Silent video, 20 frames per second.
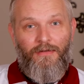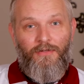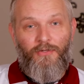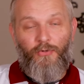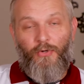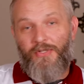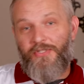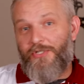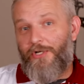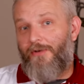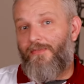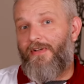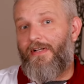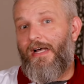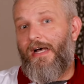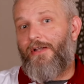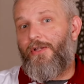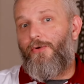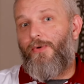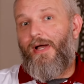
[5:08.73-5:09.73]
Do I serve a
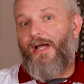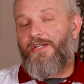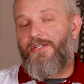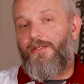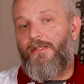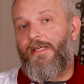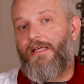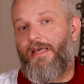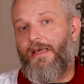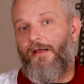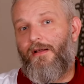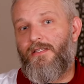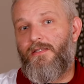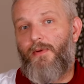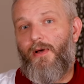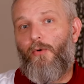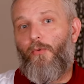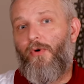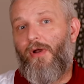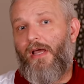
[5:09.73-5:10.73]
God who actually cares
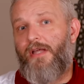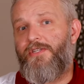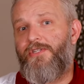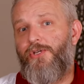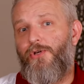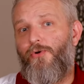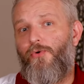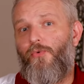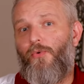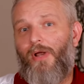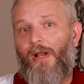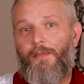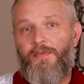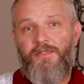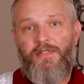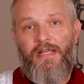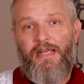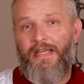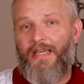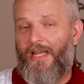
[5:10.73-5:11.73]
about what I do when I'm
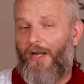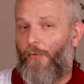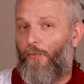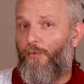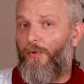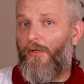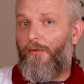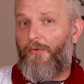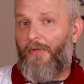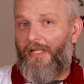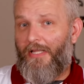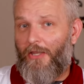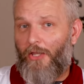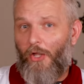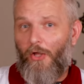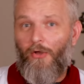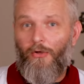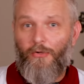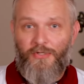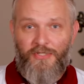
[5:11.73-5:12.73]
standing in a really, really
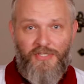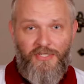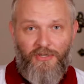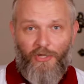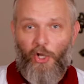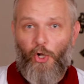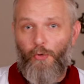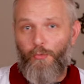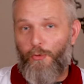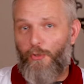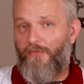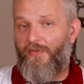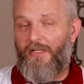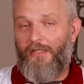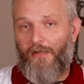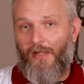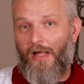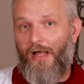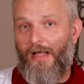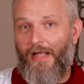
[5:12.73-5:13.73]
long,
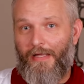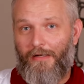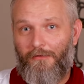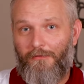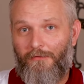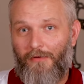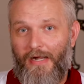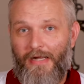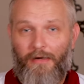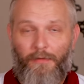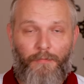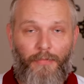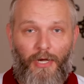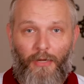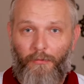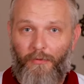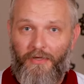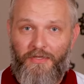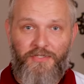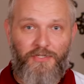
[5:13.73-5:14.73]
slow-moving line, right, at
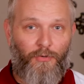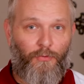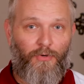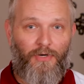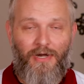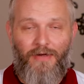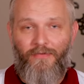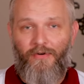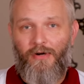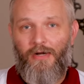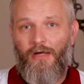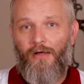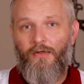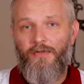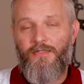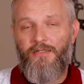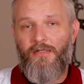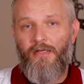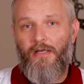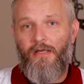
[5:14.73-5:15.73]
Publix or wherever
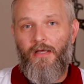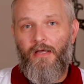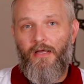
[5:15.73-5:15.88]
else?